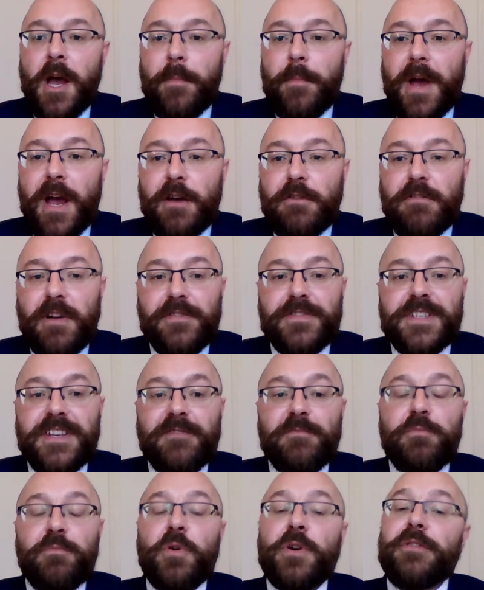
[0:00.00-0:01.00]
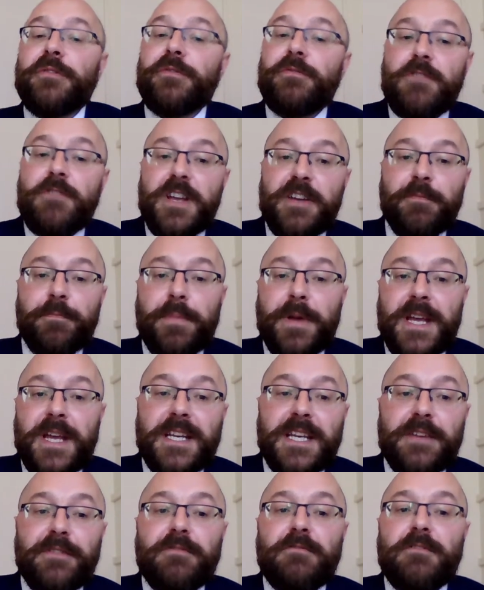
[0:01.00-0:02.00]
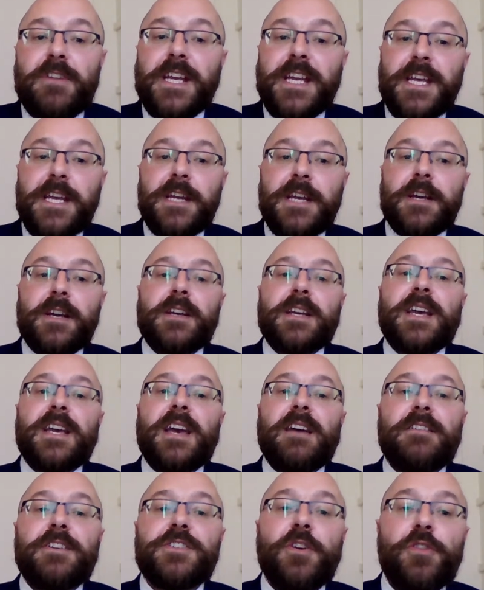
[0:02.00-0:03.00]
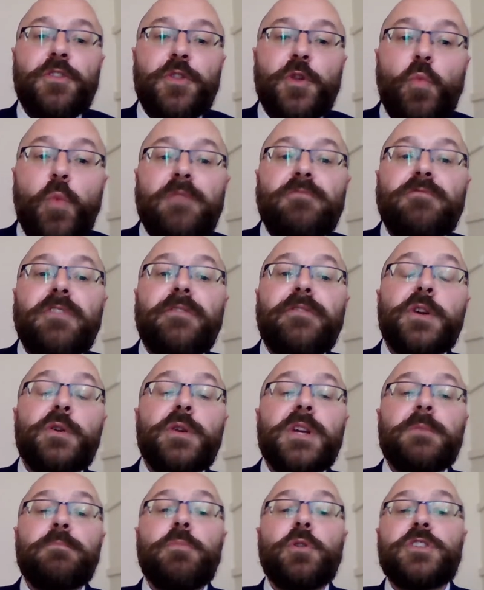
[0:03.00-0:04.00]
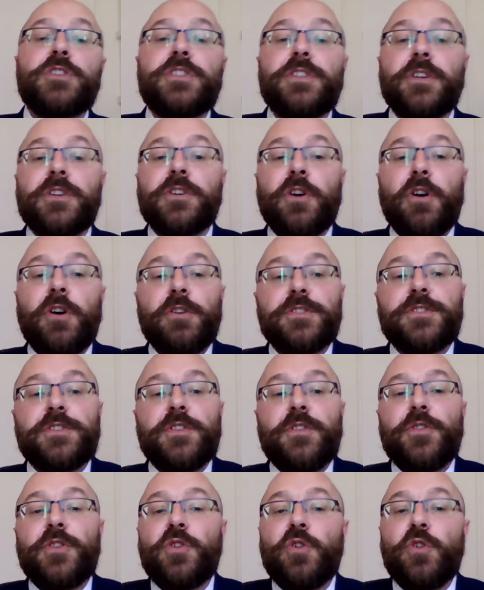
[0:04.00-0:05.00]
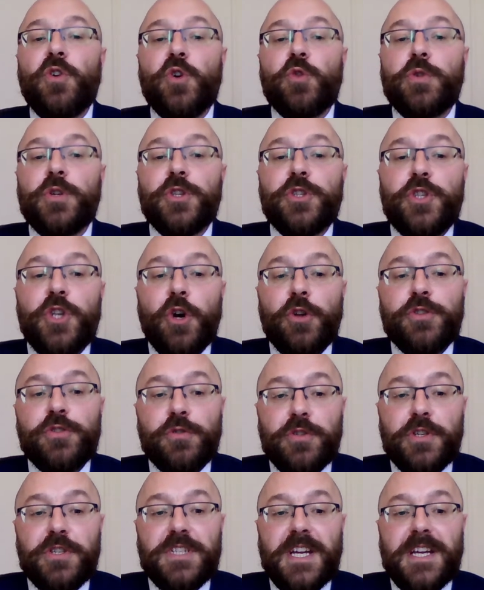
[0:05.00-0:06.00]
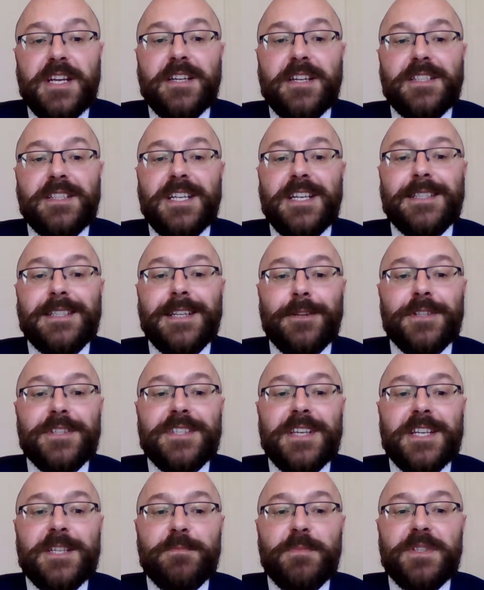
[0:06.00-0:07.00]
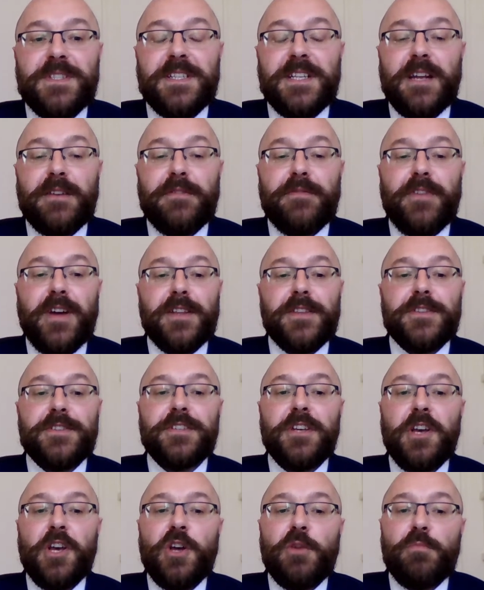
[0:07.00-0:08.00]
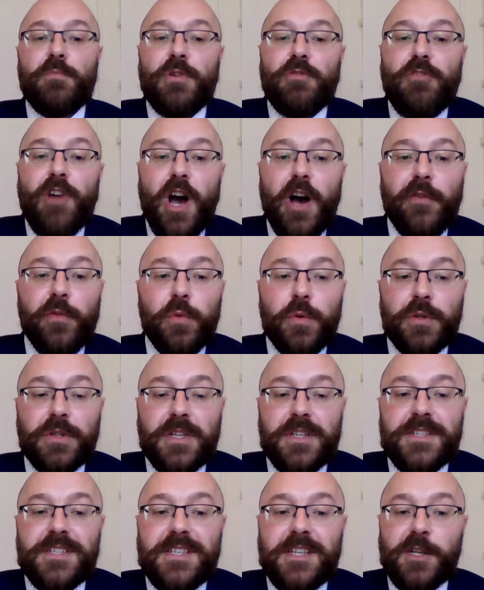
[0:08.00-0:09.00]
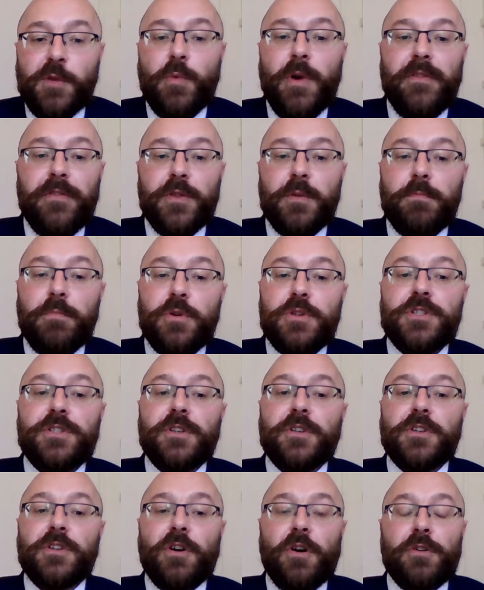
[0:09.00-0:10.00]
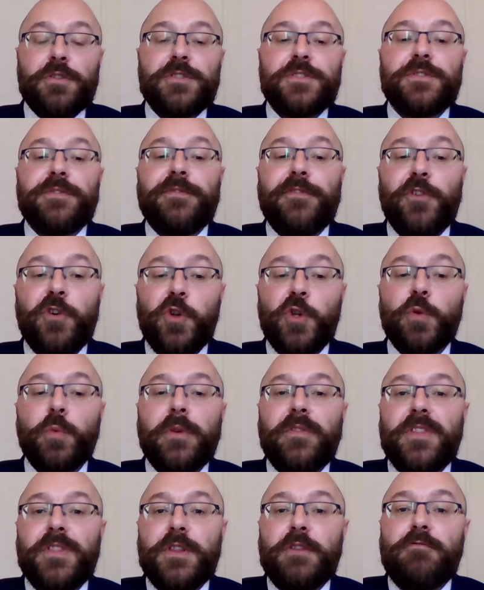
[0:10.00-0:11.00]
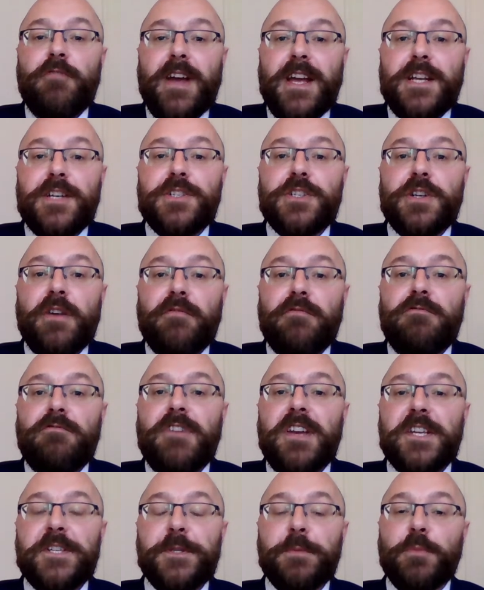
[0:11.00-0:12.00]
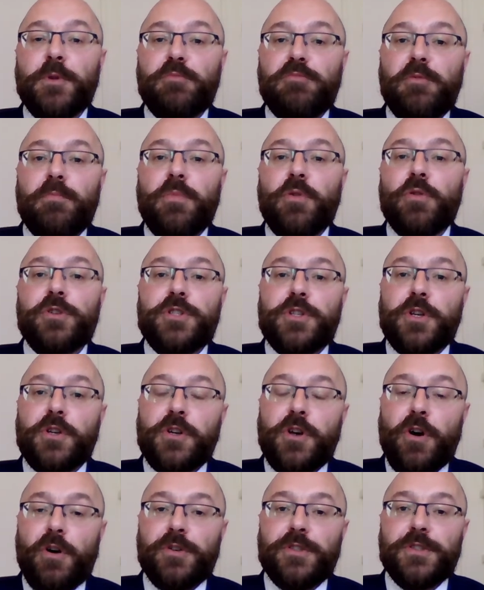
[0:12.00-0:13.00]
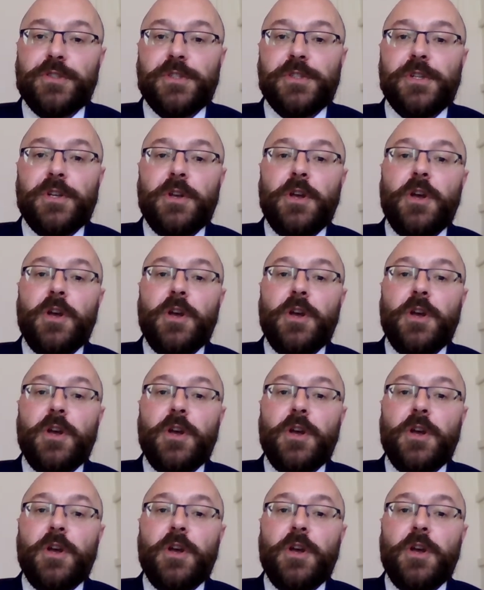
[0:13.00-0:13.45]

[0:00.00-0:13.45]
Paragraph 7.3 of PD3E carries on that when reviewing budgeted costs, the court will not undertake a detailed assessment in advance, but rather will consider whether the budgeted costs fall within the range of reasonable and proportionate costs.